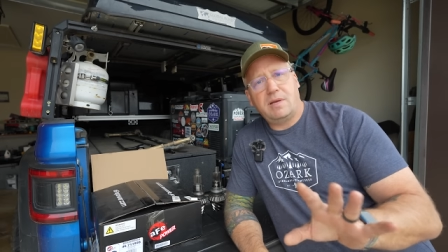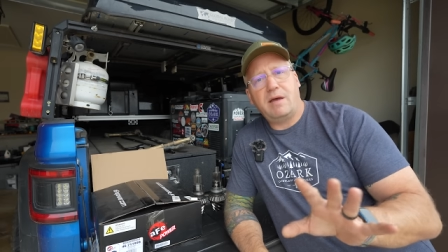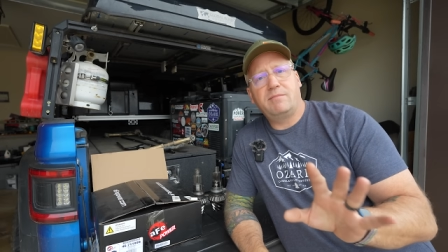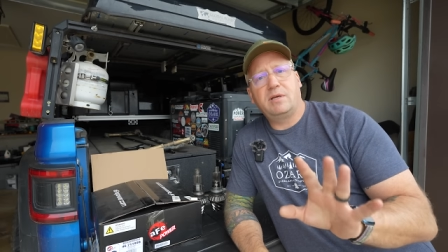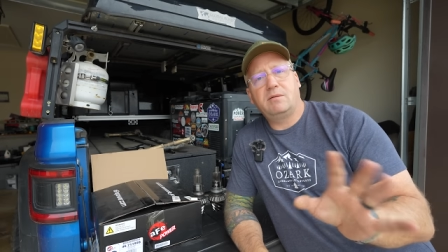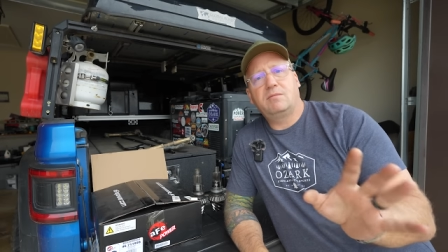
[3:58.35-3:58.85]

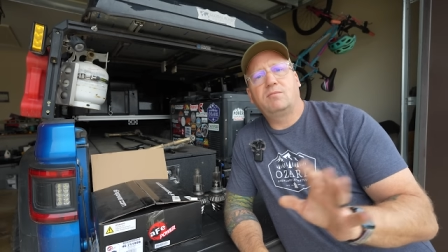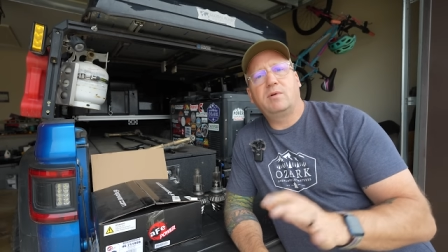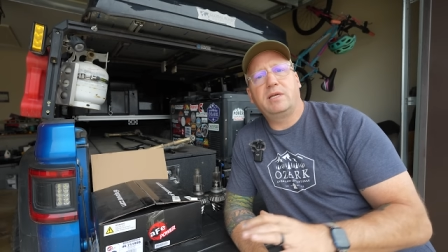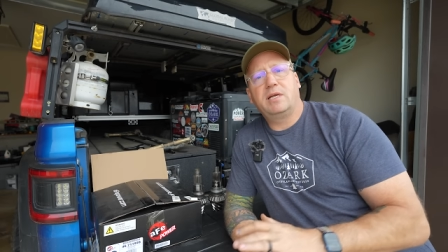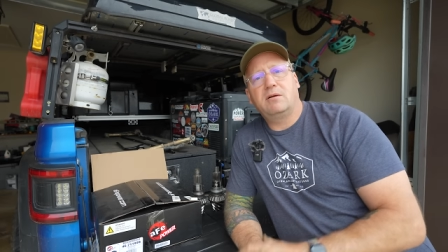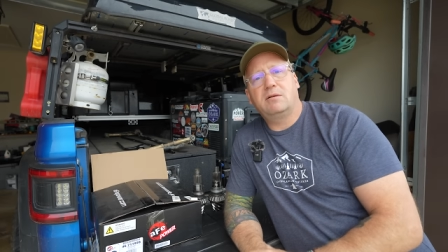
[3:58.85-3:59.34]
having
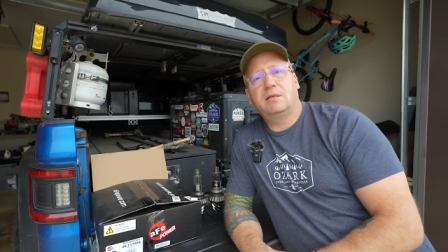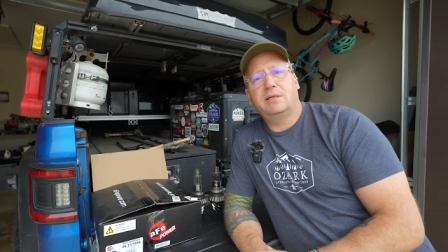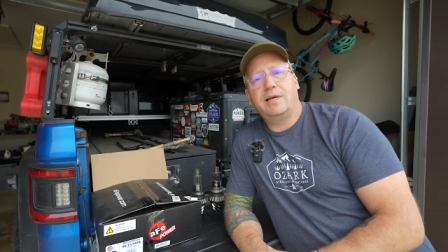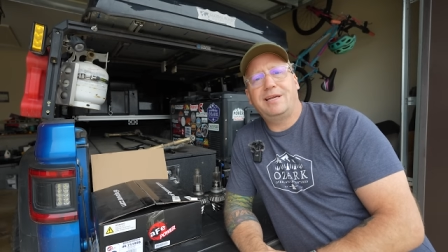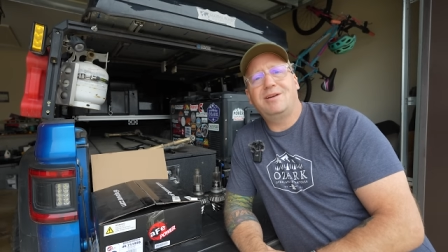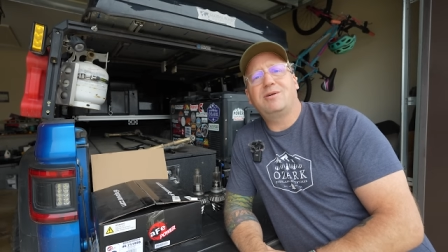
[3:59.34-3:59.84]
re-geared
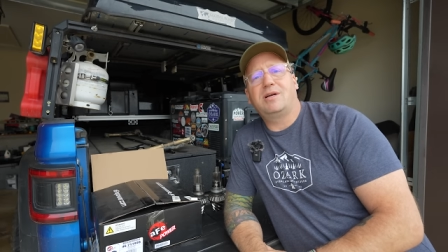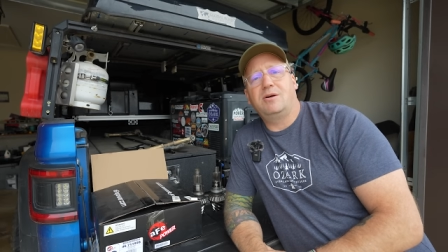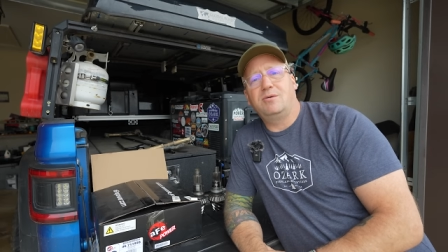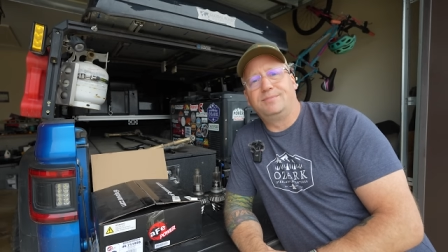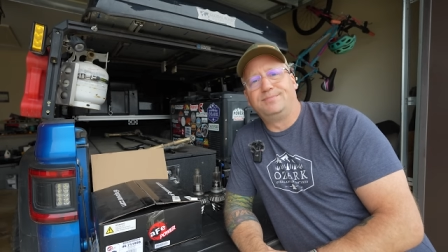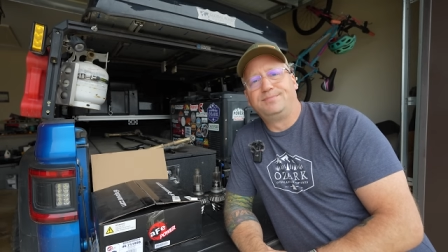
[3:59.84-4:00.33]
a year
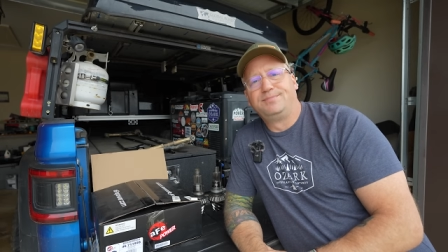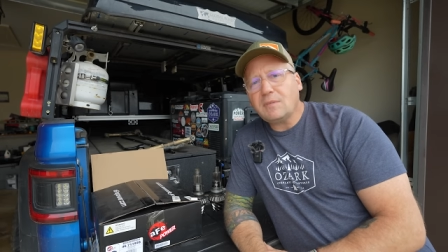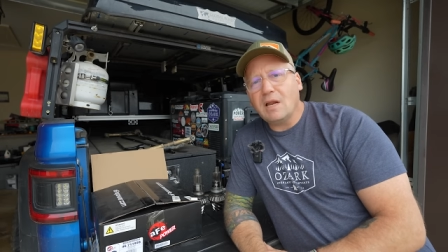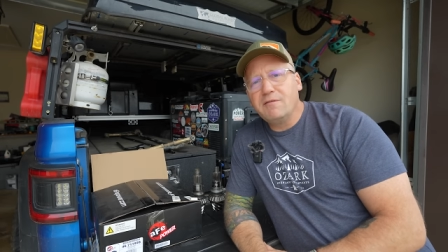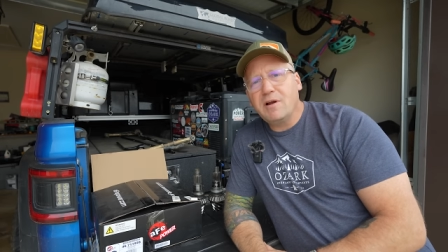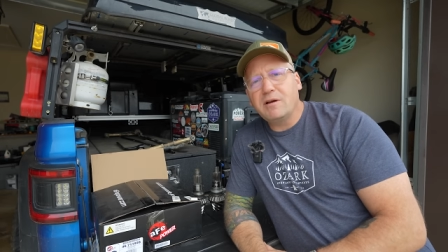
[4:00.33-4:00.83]
ago.
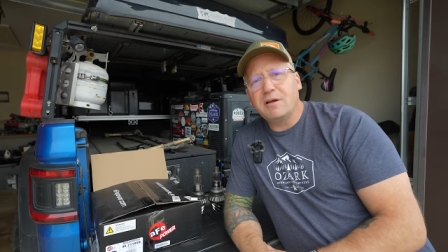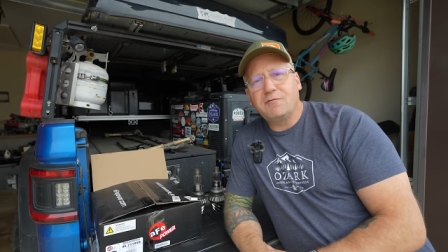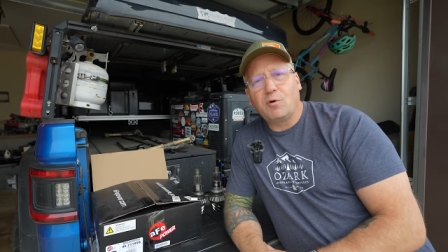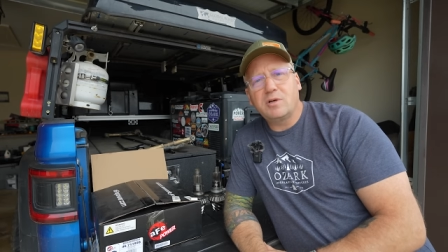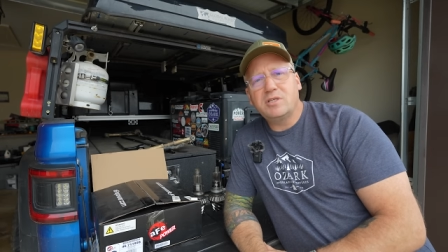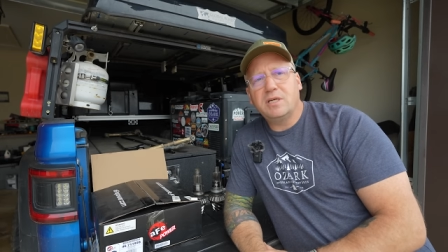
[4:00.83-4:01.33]
Very
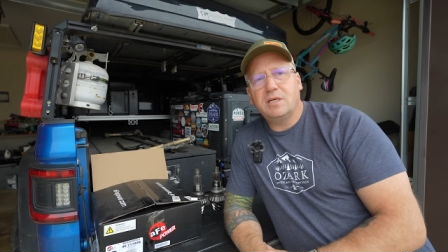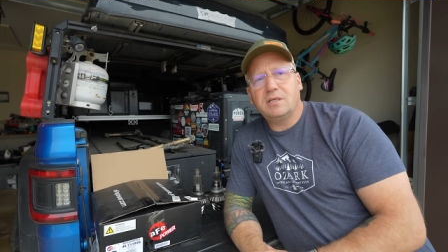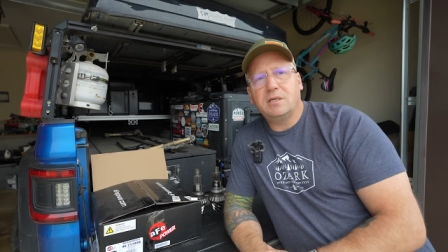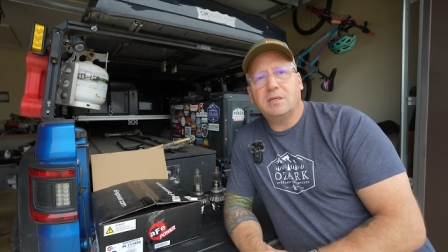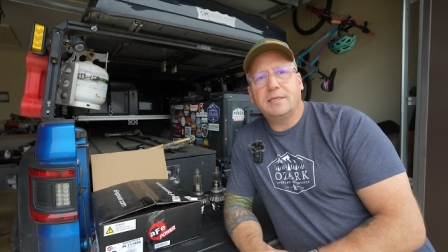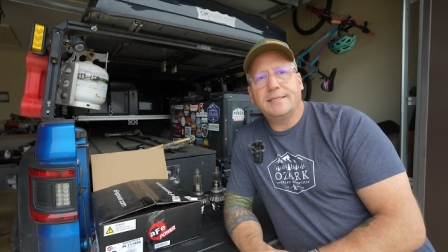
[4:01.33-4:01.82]
unfortunate